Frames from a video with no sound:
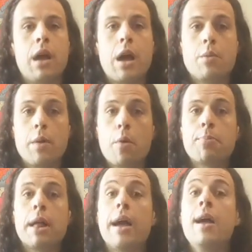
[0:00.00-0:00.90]
and we will
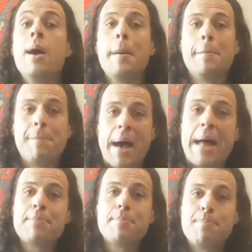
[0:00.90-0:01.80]
play
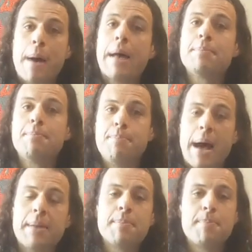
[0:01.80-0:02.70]
pat, pat,
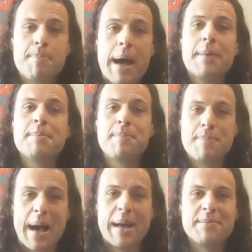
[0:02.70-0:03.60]
pat, pat,
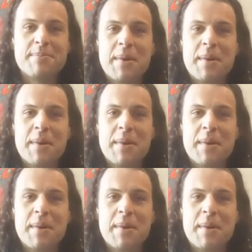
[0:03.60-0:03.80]
pat.